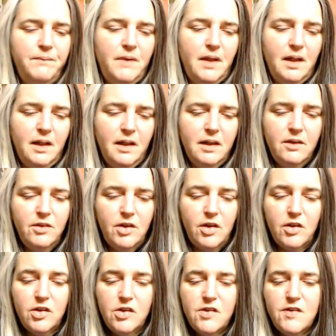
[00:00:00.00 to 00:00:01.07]
I don't know,
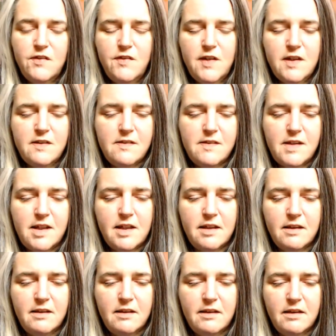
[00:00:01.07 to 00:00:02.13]
it just feels like
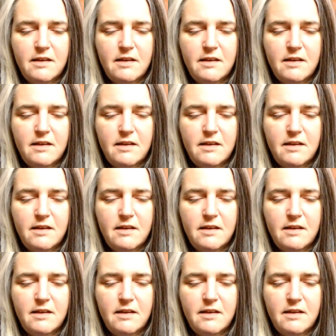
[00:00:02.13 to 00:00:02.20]
the